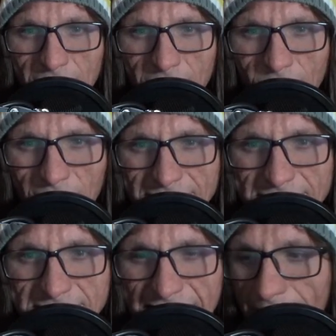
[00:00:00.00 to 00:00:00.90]
when
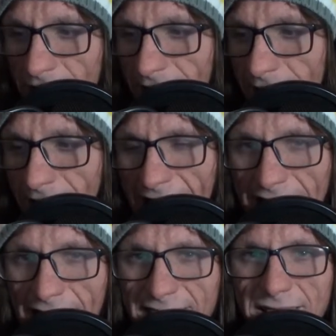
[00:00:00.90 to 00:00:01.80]
Sam and Ella. I,
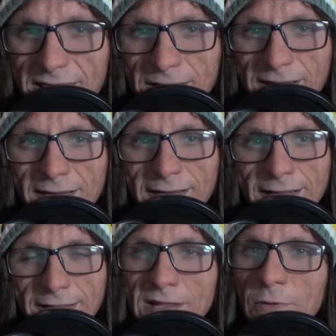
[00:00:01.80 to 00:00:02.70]
I think they're
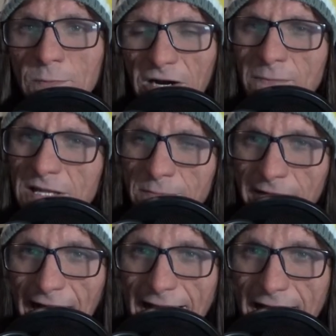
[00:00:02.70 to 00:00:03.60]
they were probably
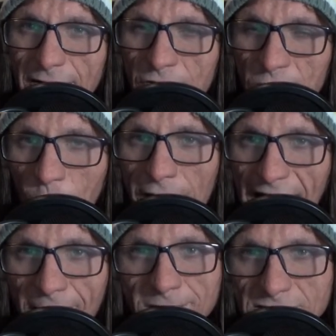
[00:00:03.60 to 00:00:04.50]
planning on throwing
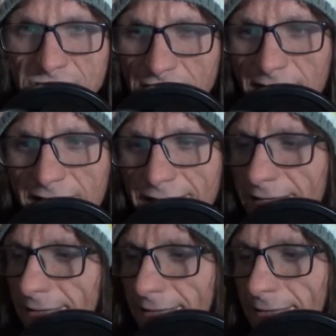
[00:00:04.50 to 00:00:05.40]
out the chili,
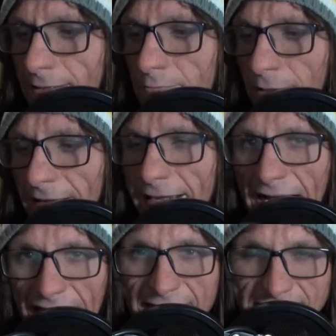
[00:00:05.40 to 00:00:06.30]
but
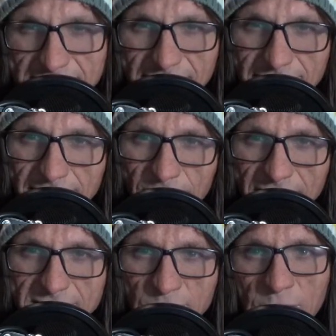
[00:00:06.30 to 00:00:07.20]
as uh,
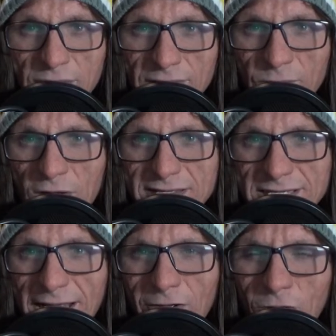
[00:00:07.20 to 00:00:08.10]
because Mona wants
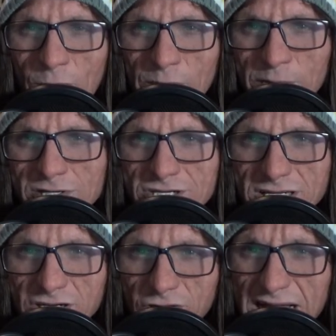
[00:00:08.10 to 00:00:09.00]
to help, but
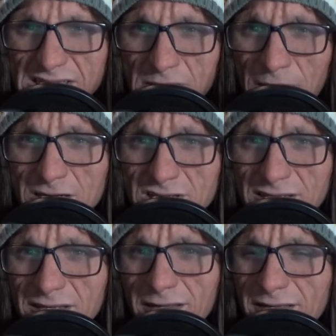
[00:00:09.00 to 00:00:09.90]
she's a crazy
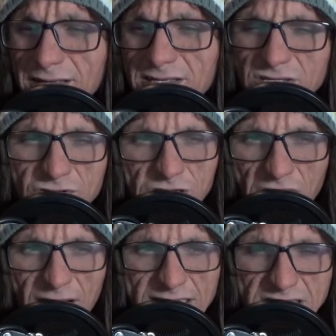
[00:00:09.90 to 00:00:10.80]
person, so she
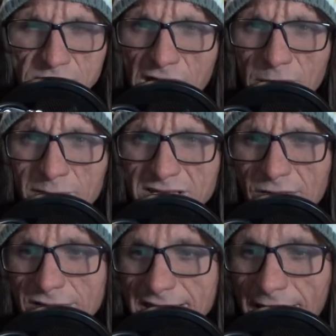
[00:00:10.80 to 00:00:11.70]
causes problems all
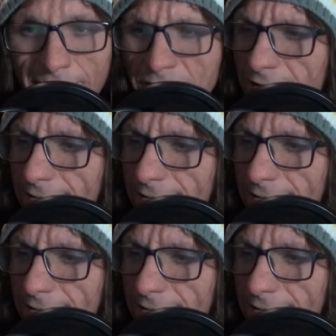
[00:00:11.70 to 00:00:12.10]
the time.